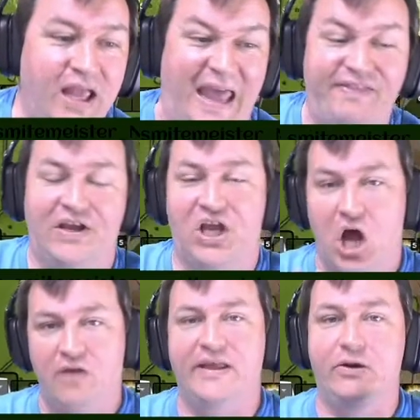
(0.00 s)
and the
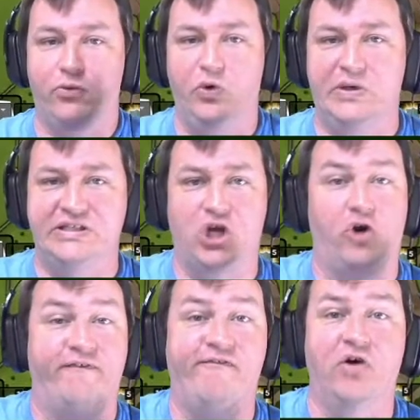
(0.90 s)
Gauntlight ruins
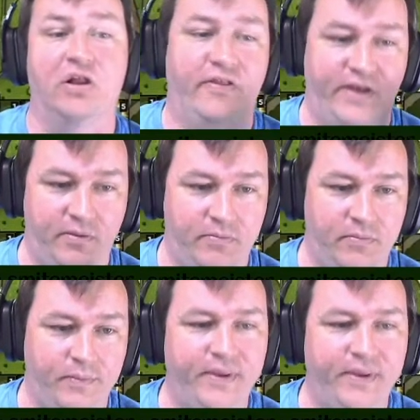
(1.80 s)
are full of them.